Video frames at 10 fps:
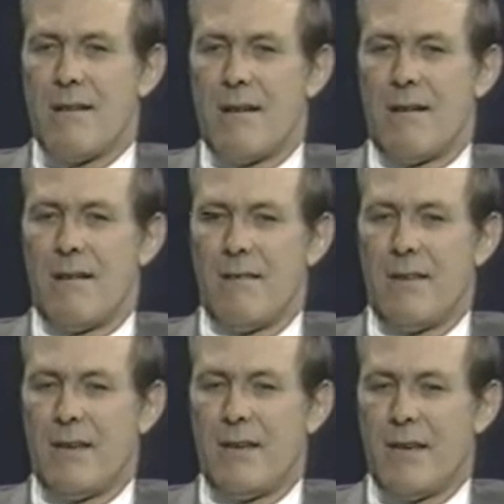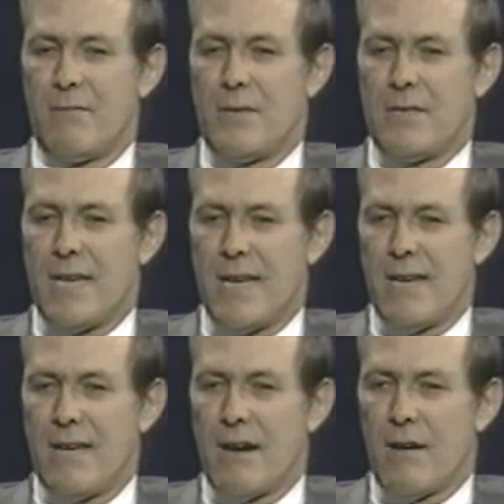are that
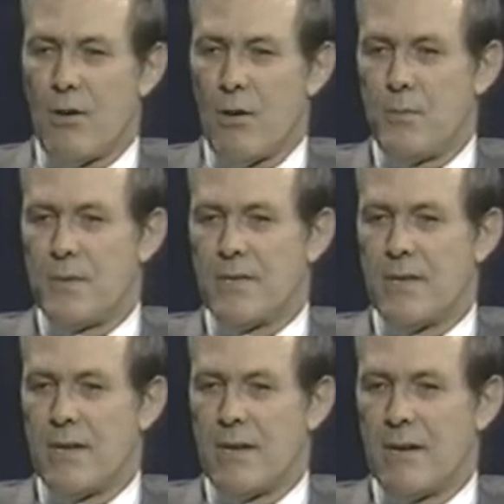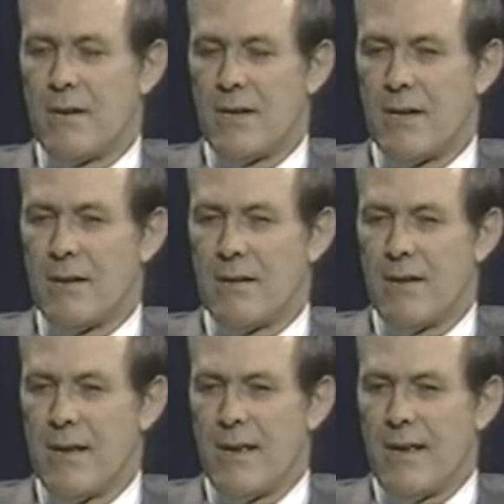notwithstanding our hopes and our, our